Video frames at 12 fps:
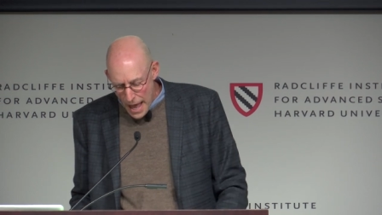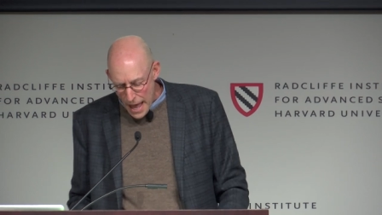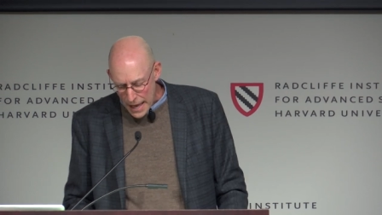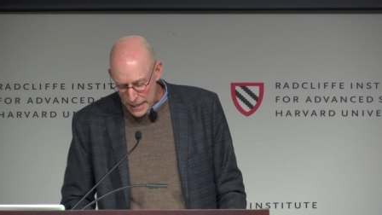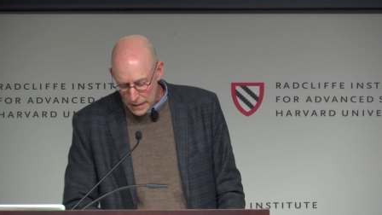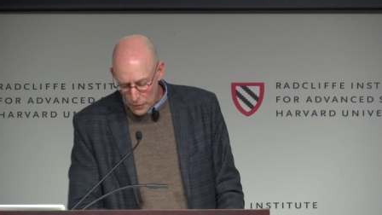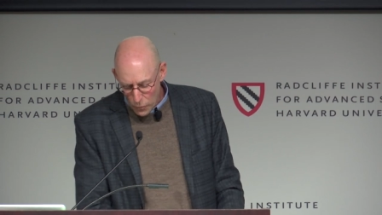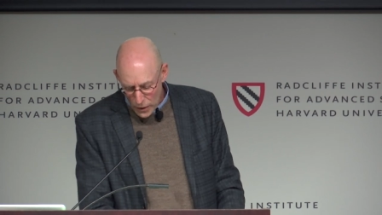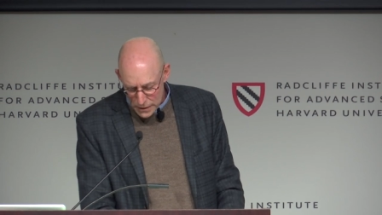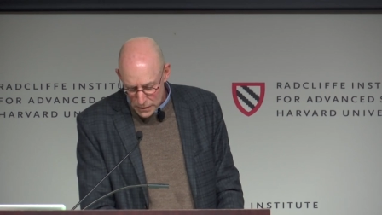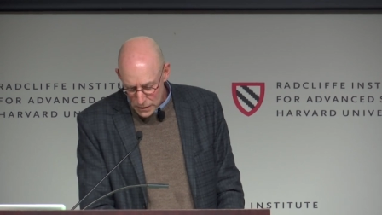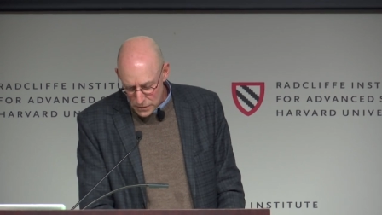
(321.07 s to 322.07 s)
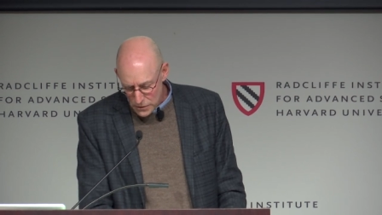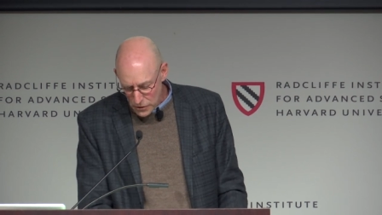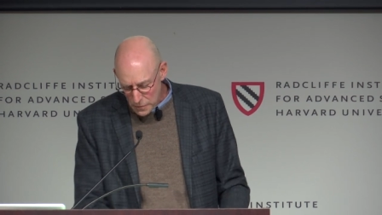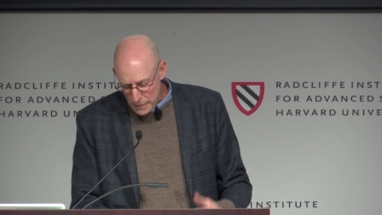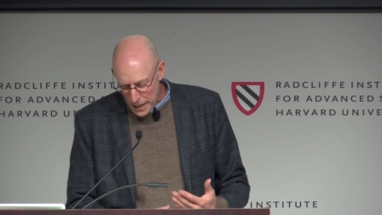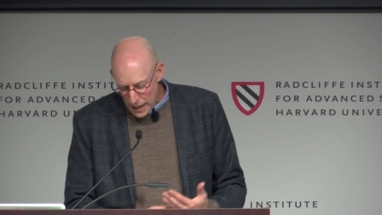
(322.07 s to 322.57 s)
and what
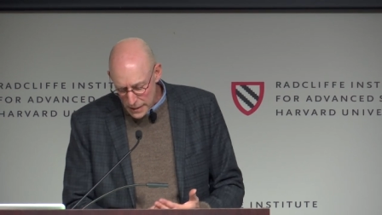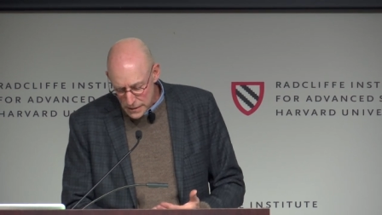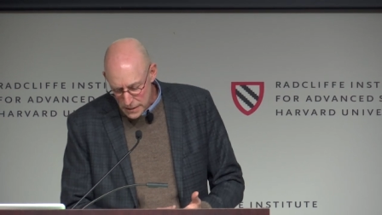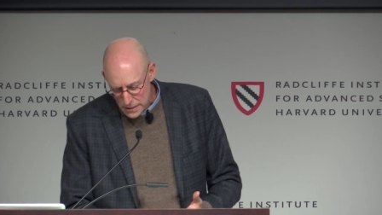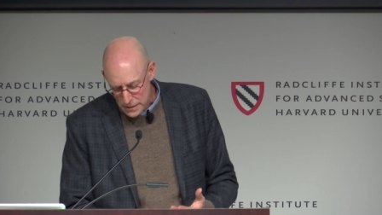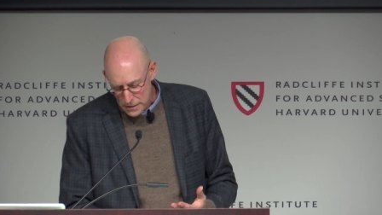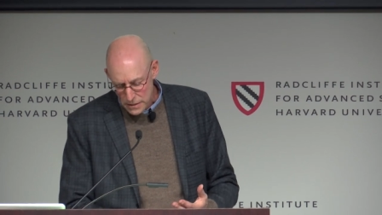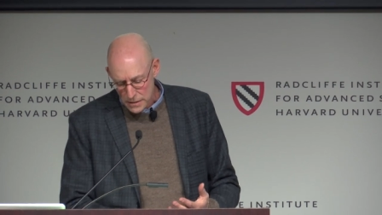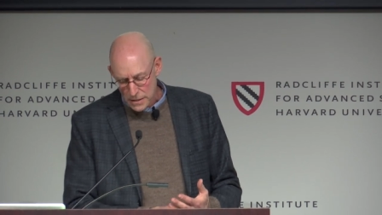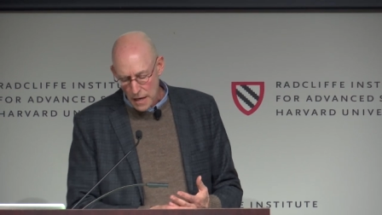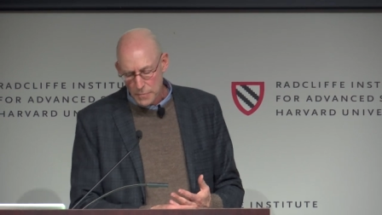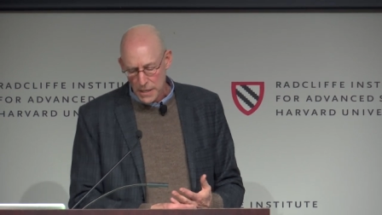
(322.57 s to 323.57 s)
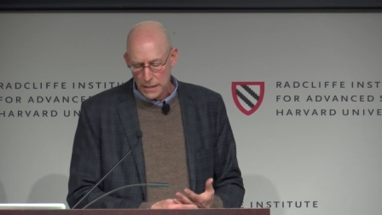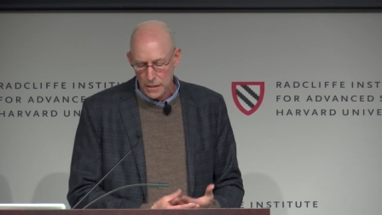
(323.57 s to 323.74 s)
turned me on to this as a subject